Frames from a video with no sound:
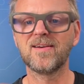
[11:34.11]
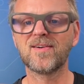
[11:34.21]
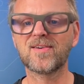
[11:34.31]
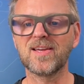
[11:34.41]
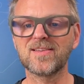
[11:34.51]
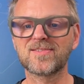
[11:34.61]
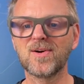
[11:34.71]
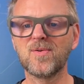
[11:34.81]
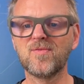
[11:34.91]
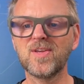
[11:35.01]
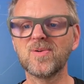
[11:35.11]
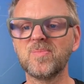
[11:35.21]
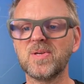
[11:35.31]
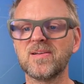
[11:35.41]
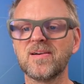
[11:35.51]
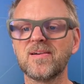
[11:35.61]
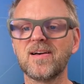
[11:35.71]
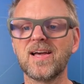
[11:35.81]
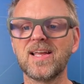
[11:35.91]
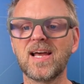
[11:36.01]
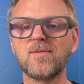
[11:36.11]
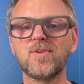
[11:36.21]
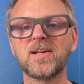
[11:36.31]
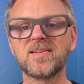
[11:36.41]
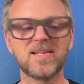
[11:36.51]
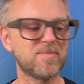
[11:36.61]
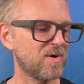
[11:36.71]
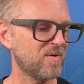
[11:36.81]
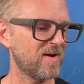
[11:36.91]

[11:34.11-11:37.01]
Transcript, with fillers: Okay, so VU meter and I run a demo.